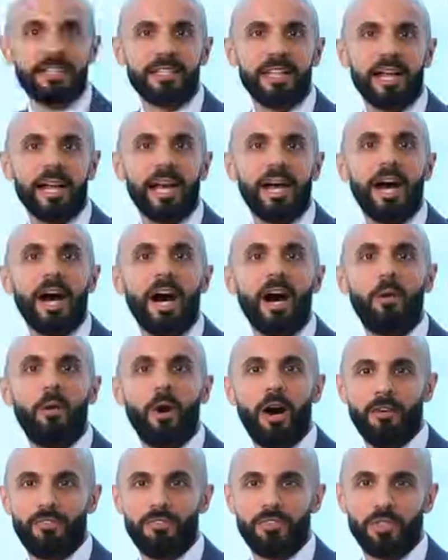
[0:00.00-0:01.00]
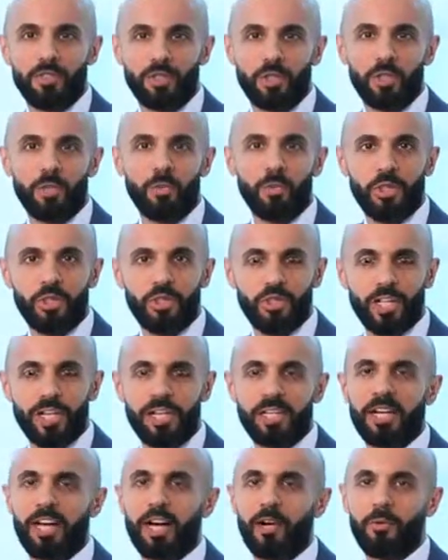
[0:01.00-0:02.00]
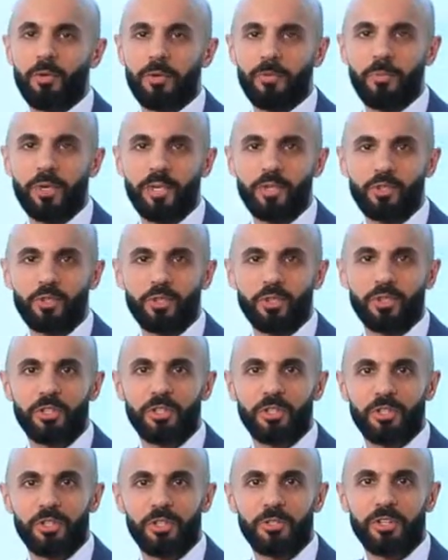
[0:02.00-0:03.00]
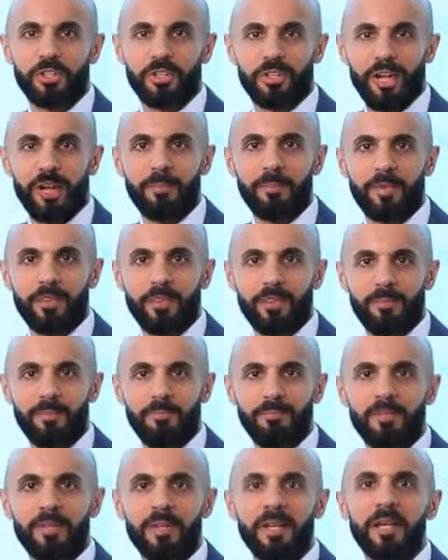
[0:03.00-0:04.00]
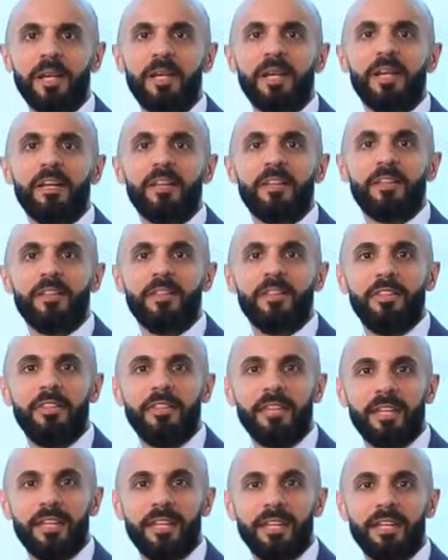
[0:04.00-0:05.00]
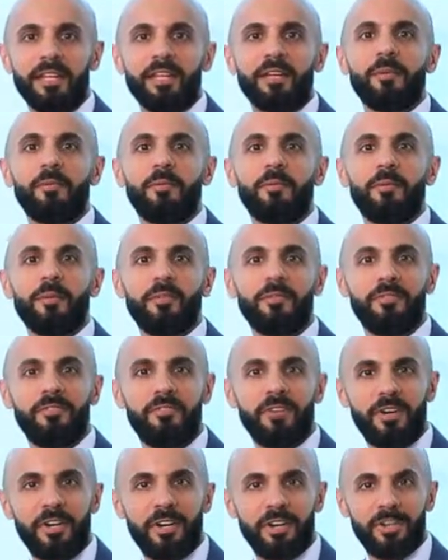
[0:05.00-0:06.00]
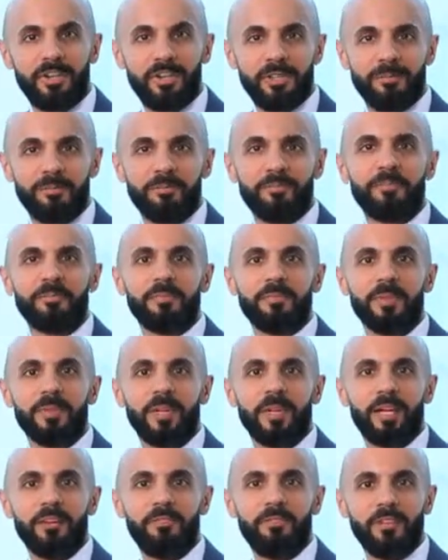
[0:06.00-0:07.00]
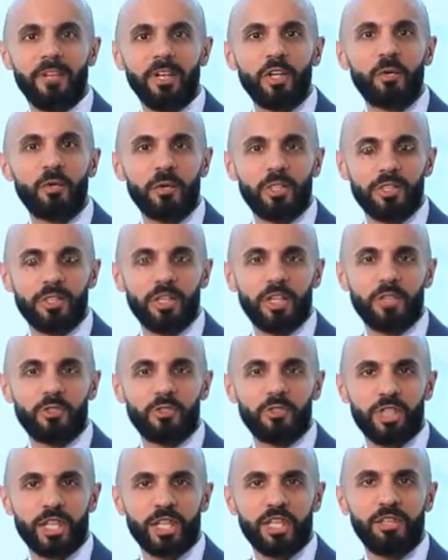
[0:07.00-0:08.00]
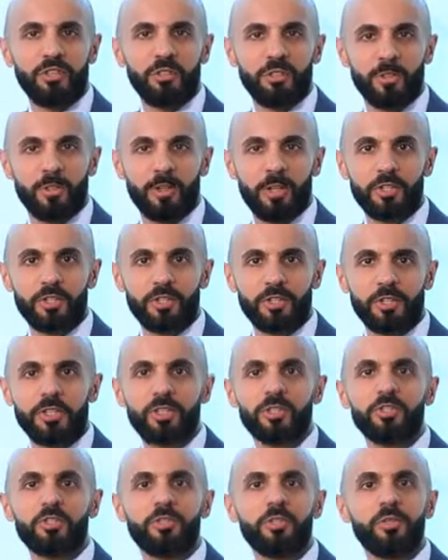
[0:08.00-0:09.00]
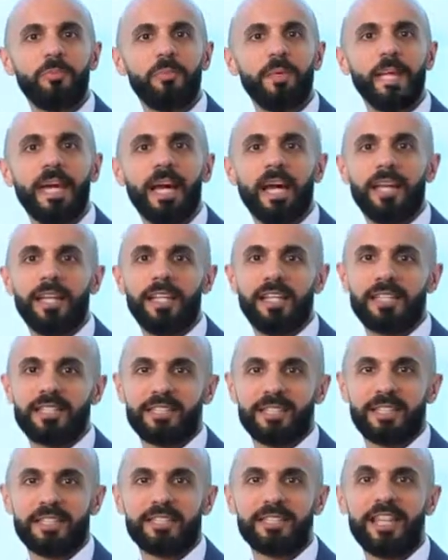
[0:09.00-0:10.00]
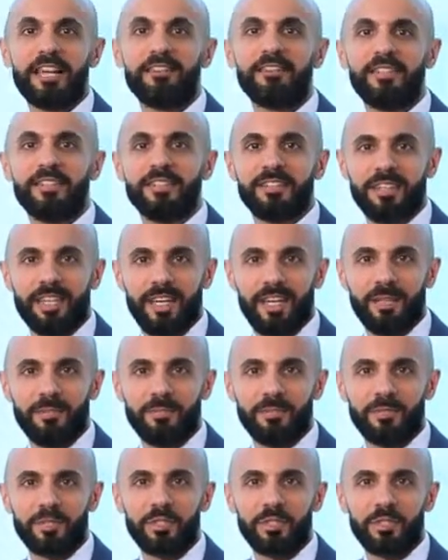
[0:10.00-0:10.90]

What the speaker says: that how often should we check our blood sugar during Ramadan? The preferred frequency of checking your blood sugar should be at least 7 times